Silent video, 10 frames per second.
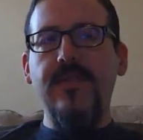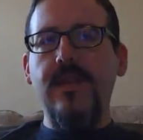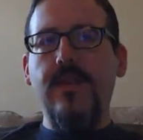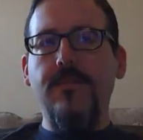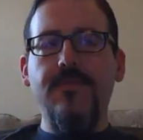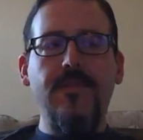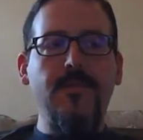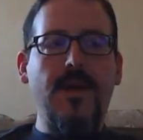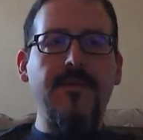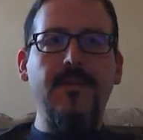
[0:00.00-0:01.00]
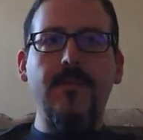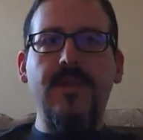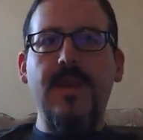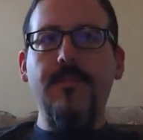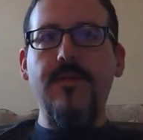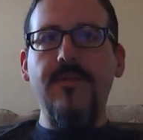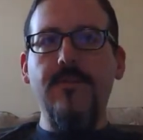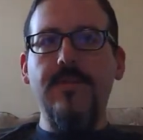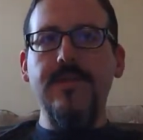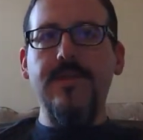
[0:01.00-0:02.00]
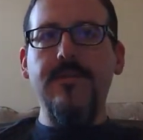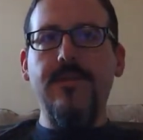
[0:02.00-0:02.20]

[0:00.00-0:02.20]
that helps to drive your metabolism in general.